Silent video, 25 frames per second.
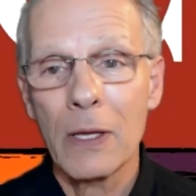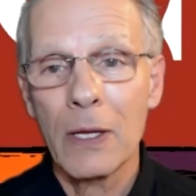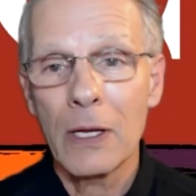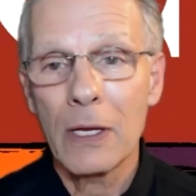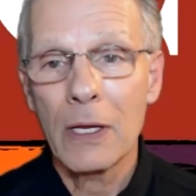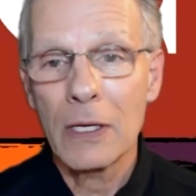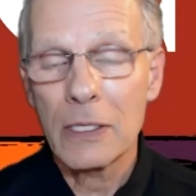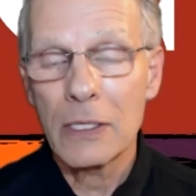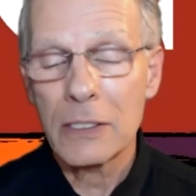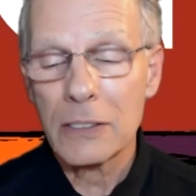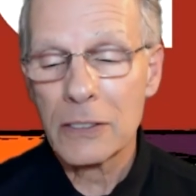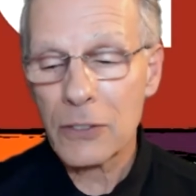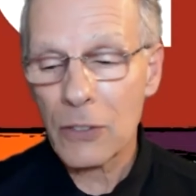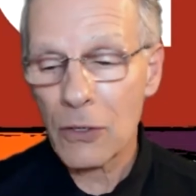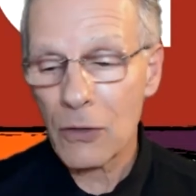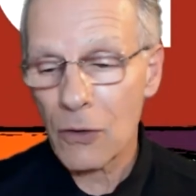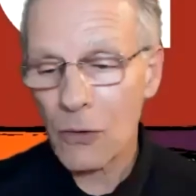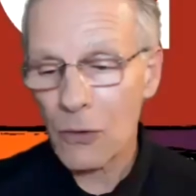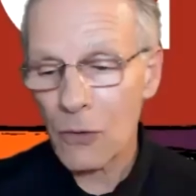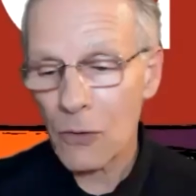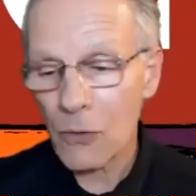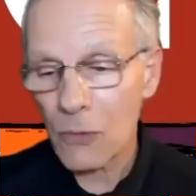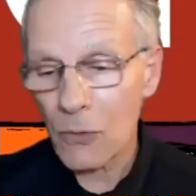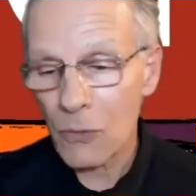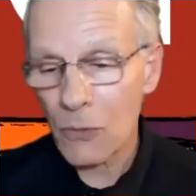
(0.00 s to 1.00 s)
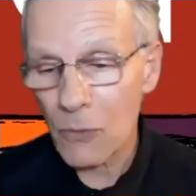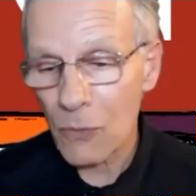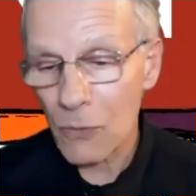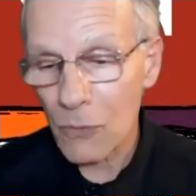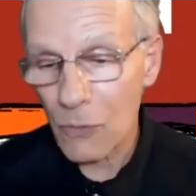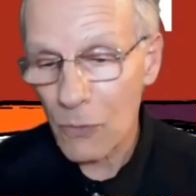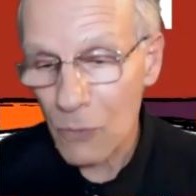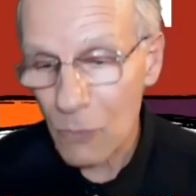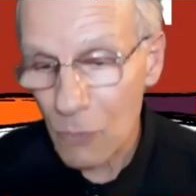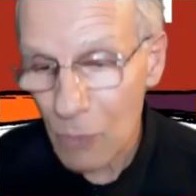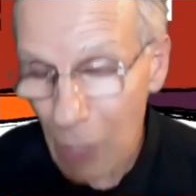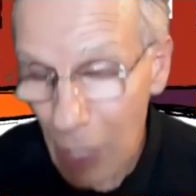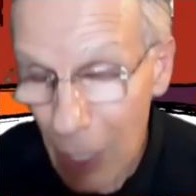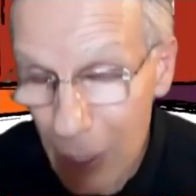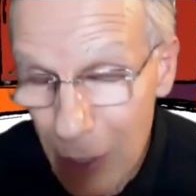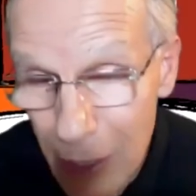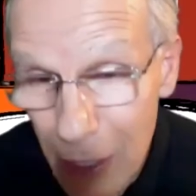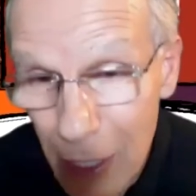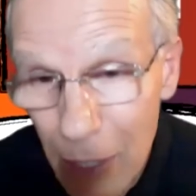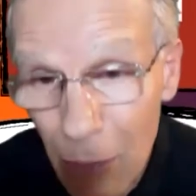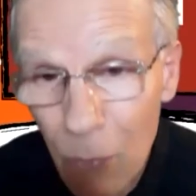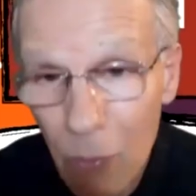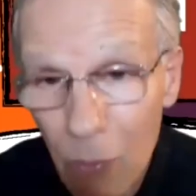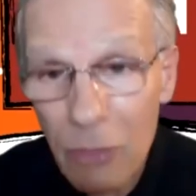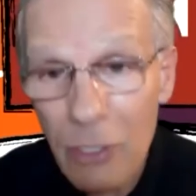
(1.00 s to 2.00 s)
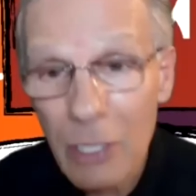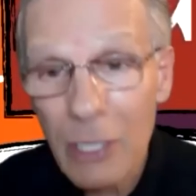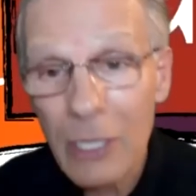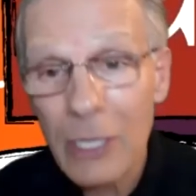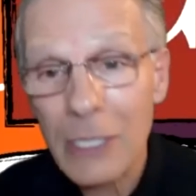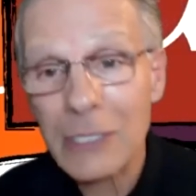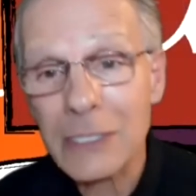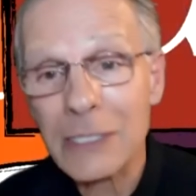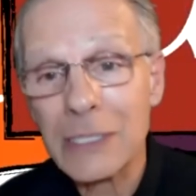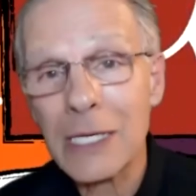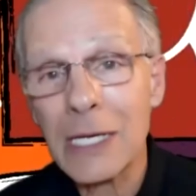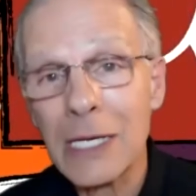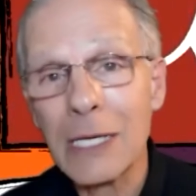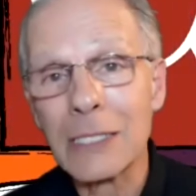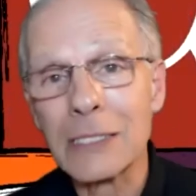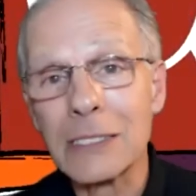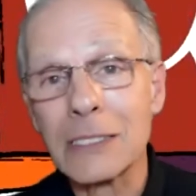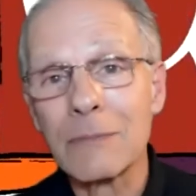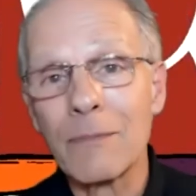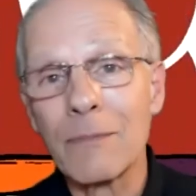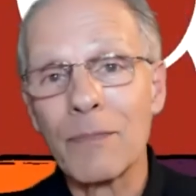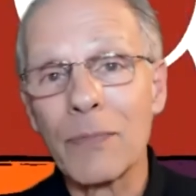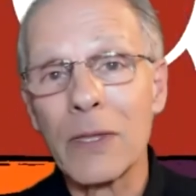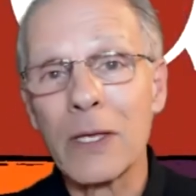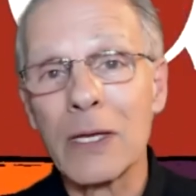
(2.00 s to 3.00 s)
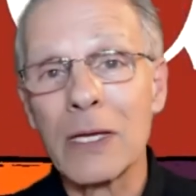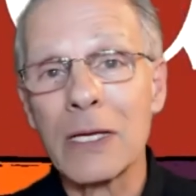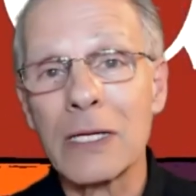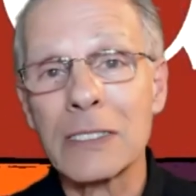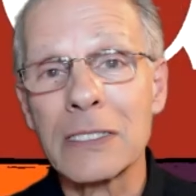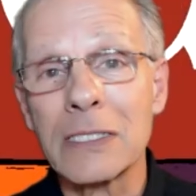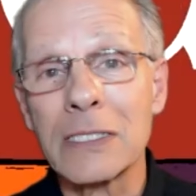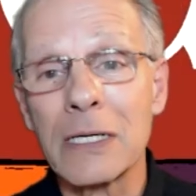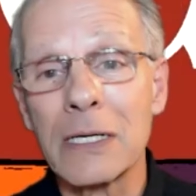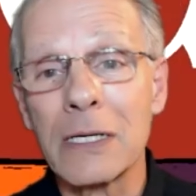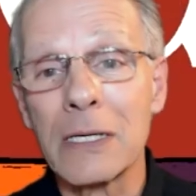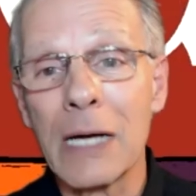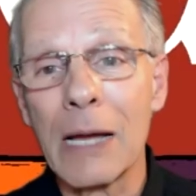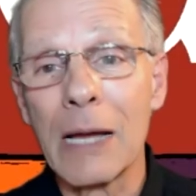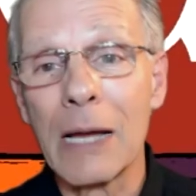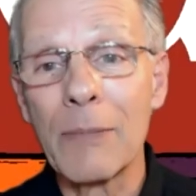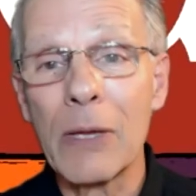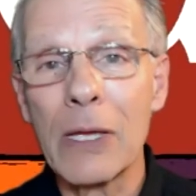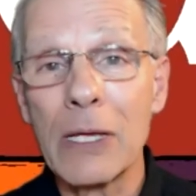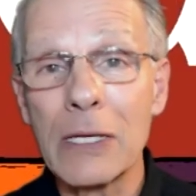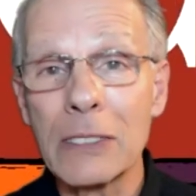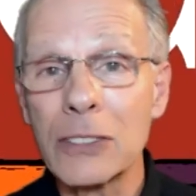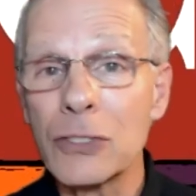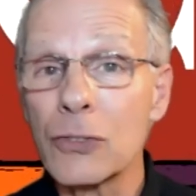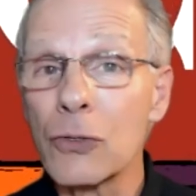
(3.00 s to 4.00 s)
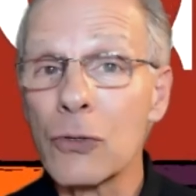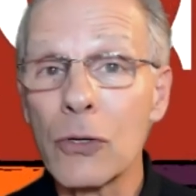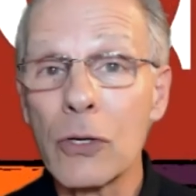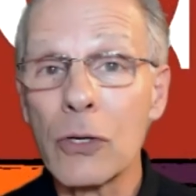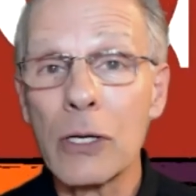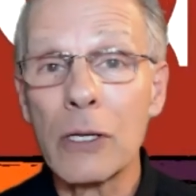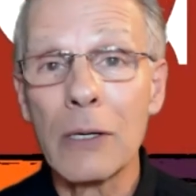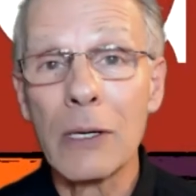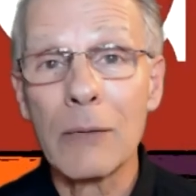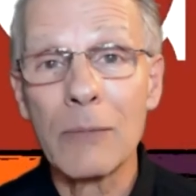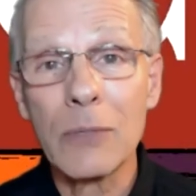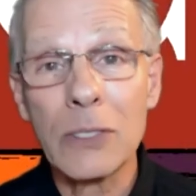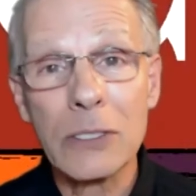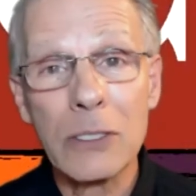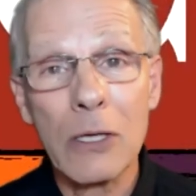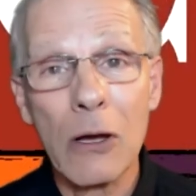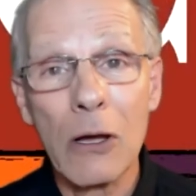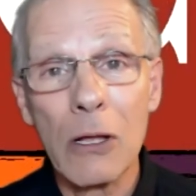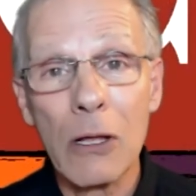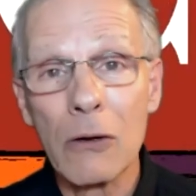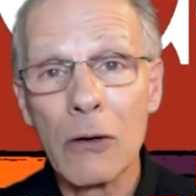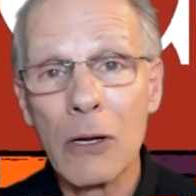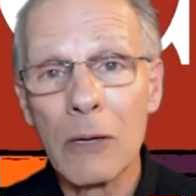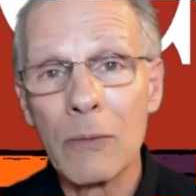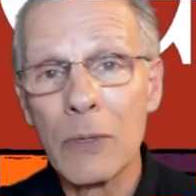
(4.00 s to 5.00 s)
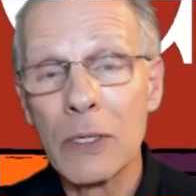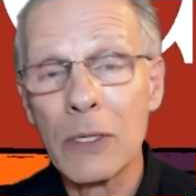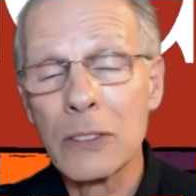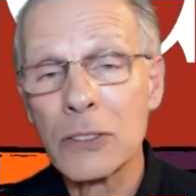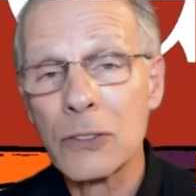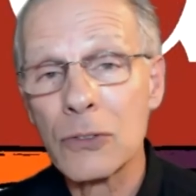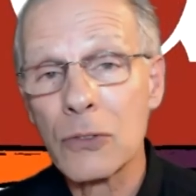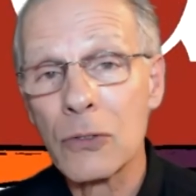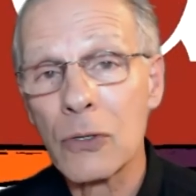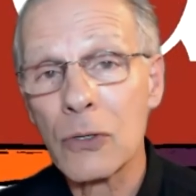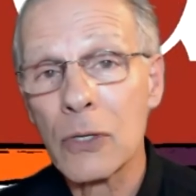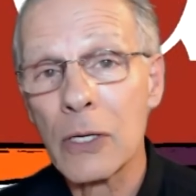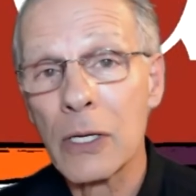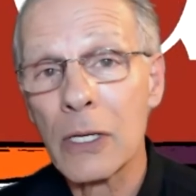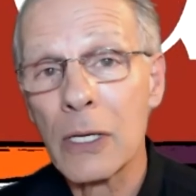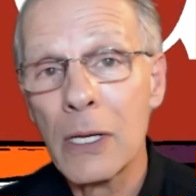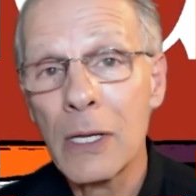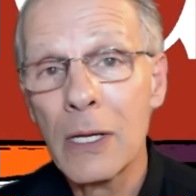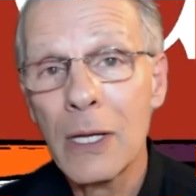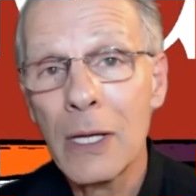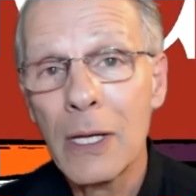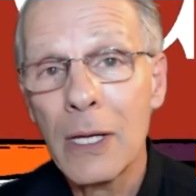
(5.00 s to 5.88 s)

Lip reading: So what I did with it is this, I'm a historian, I'm a scholar, I'm a historian.